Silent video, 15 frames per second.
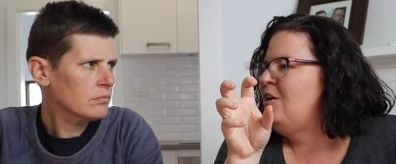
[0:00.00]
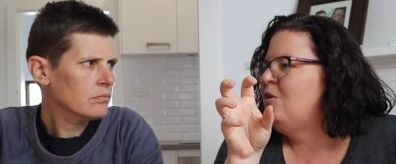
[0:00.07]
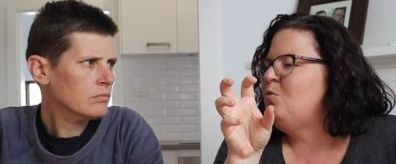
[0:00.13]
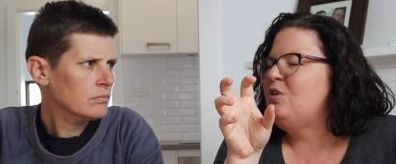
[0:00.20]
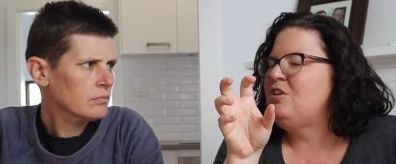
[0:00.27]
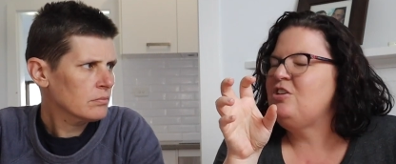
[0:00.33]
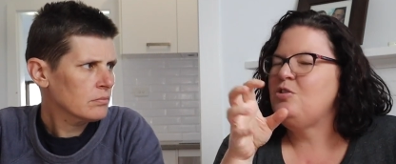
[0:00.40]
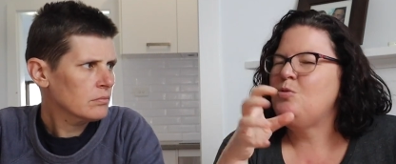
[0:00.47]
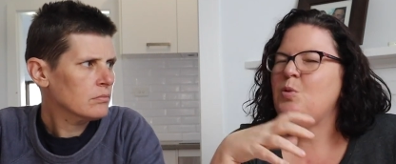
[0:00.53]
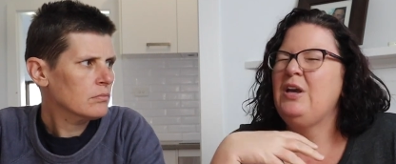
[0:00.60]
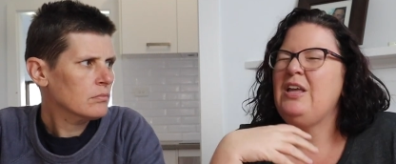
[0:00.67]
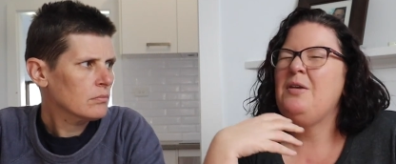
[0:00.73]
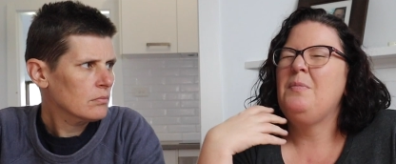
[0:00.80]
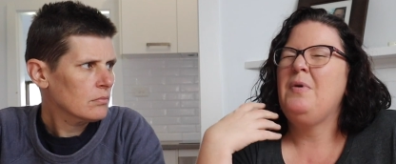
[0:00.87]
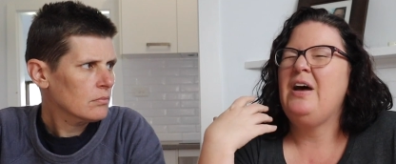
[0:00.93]
Speaker 1: which is where
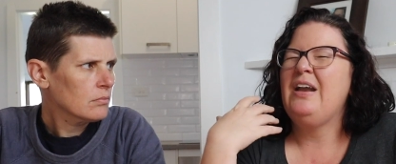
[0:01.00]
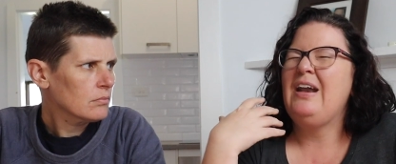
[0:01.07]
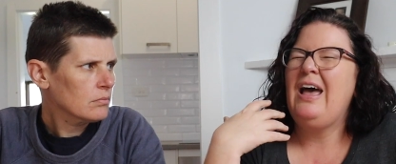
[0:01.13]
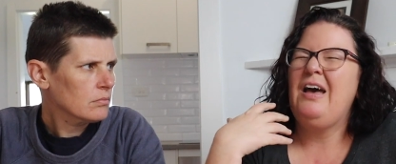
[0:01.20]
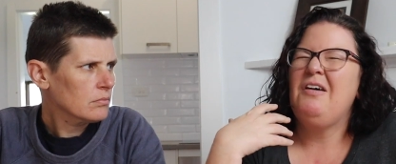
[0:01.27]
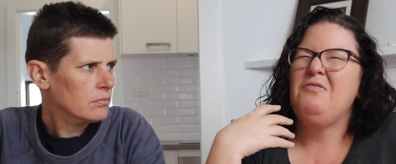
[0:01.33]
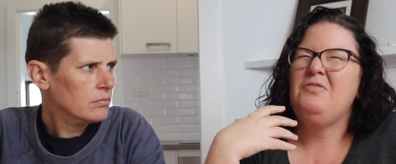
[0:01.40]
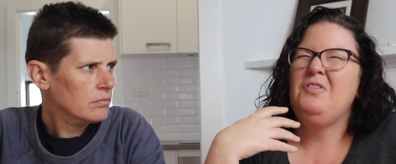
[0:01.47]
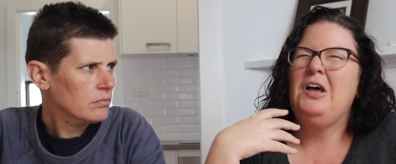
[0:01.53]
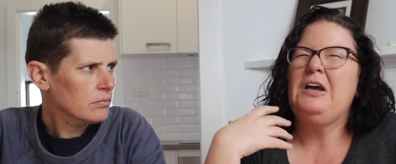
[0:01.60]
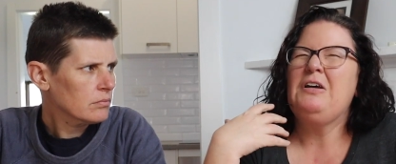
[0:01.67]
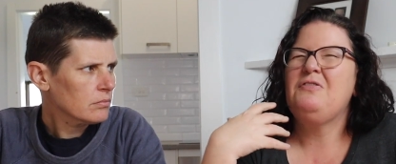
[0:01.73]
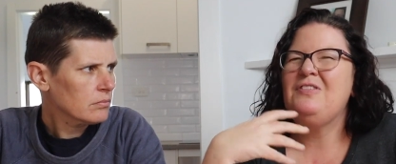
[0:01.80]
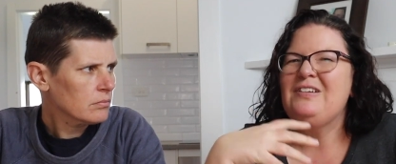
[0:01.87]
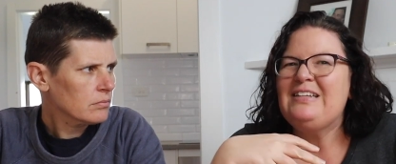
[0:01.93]
you might have
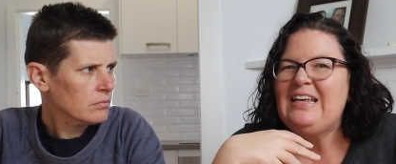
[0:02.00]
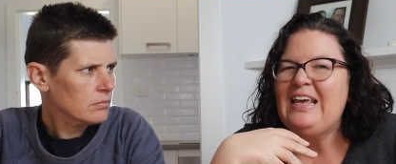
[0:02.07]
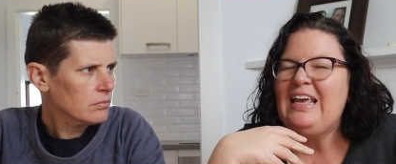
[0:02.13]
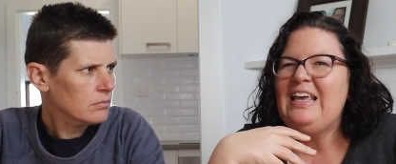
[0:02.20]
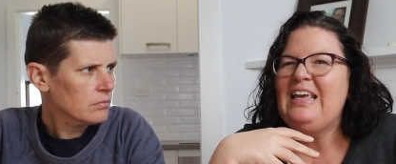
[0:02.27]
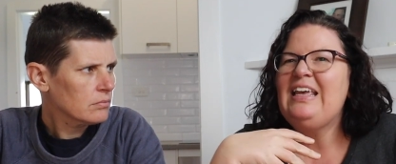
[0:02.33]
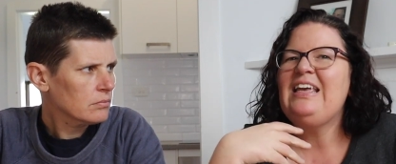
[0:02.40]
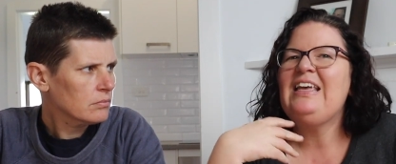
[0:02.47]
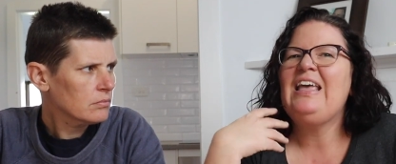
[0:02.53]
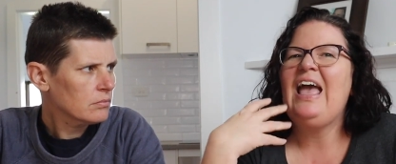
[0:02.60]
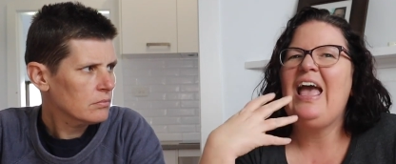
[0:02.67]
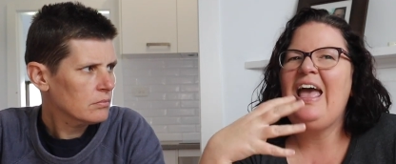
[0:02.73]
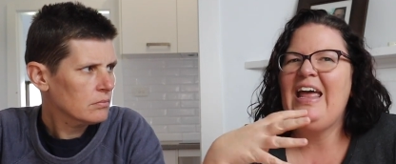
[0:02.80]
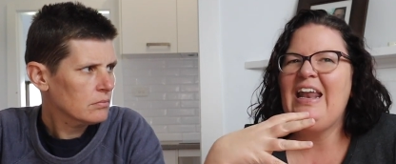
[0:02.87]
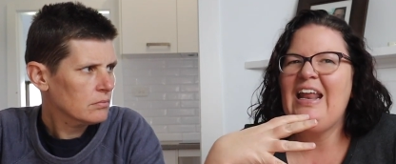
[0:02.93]
like fatigue,
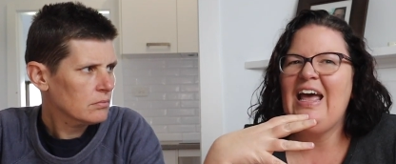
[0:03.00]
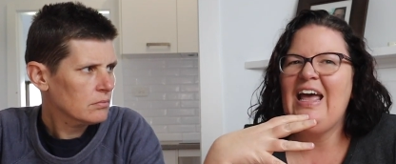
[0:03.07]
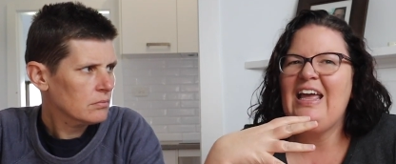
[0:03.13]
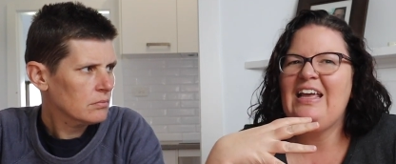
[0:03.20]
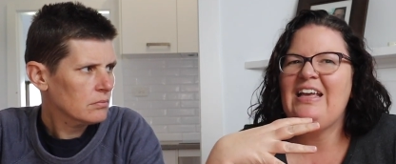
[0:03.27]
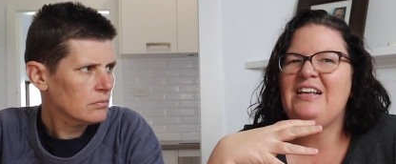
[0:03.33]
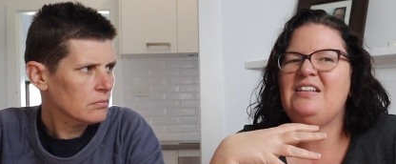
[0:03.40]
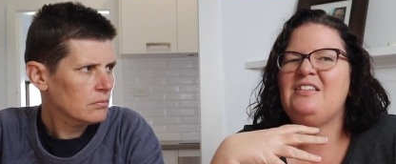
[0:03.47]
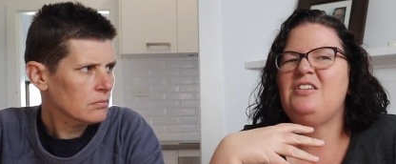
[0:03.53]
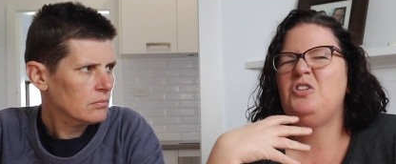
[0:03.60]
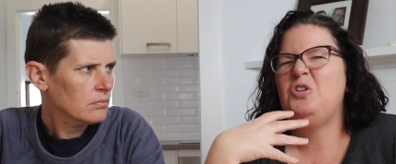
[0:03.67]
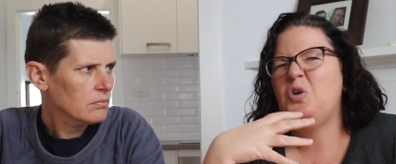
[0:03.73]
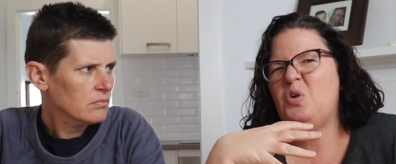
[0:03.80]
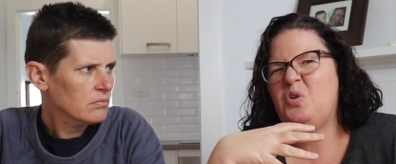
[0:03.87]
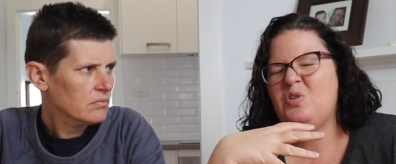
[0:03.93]
headaches,
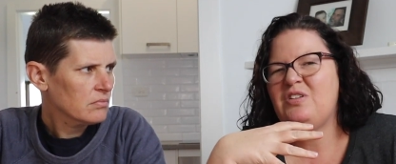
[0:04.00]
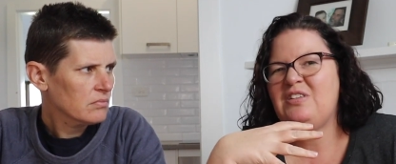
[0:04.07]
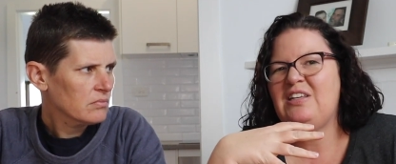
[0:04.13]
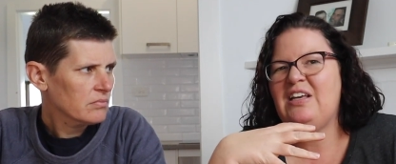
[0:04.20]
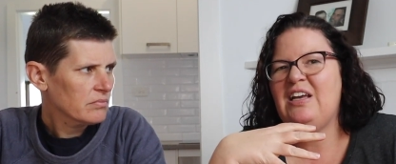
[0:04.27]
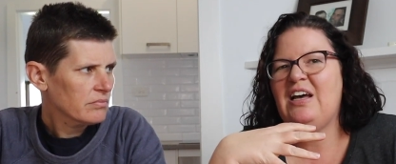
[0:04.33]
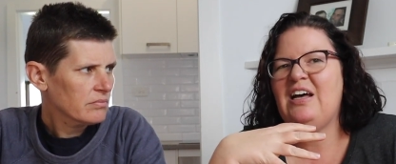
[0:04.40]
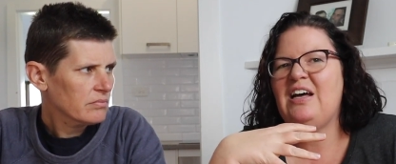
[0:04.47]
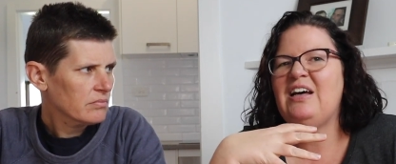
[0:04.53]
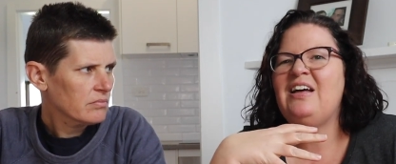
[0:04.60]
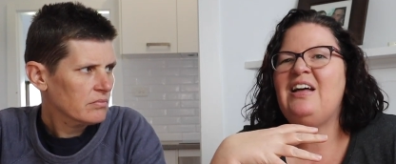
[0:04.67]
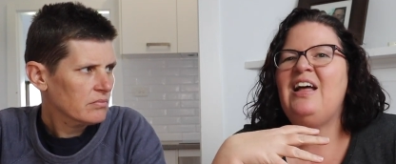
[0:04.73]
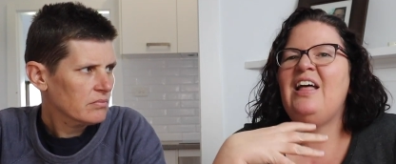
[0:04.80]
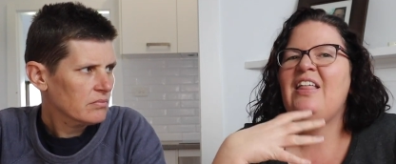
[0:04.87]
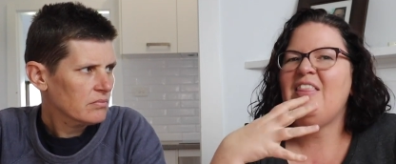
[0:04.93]
nausea,
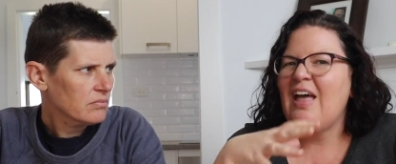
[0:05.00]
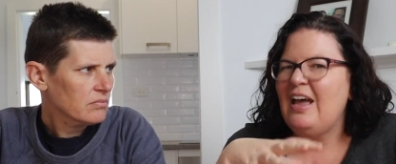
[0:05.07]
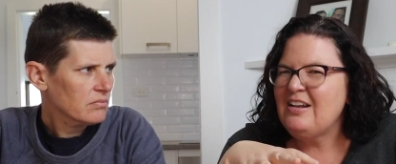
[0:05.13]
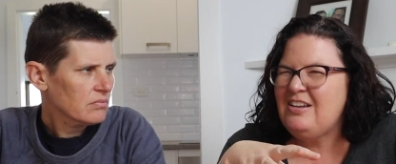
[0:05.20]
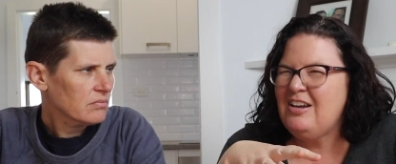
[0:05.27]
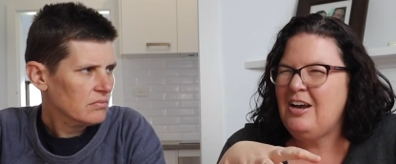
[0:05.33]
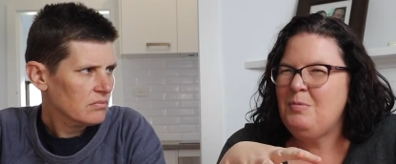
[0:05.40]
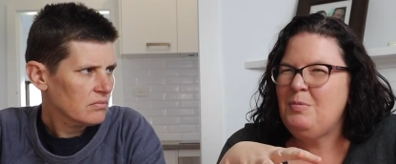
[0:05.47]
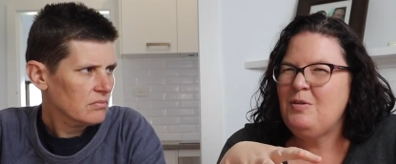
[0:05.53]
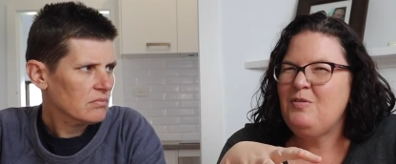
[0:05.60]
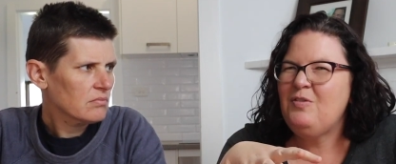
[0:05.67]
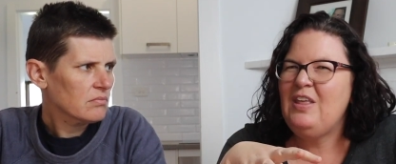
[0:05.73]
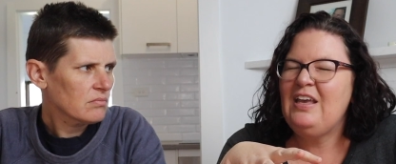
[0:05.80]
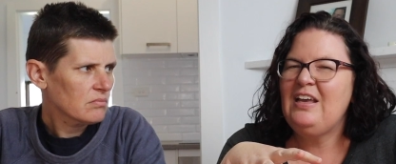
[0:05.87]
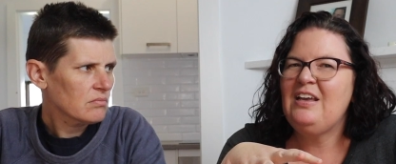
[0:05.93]
that type of
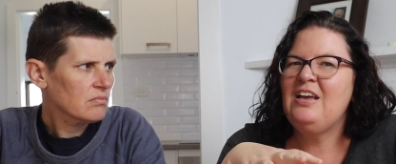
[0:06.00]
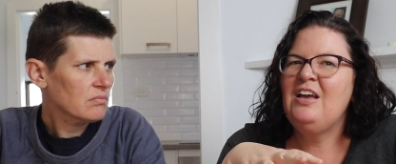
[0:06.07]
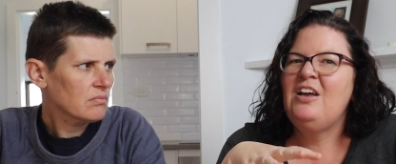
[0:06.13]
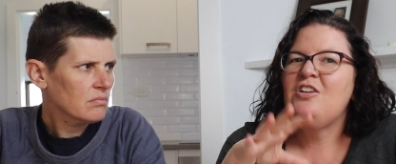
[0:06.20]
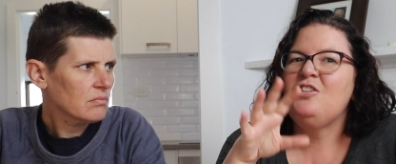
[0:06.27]
thing.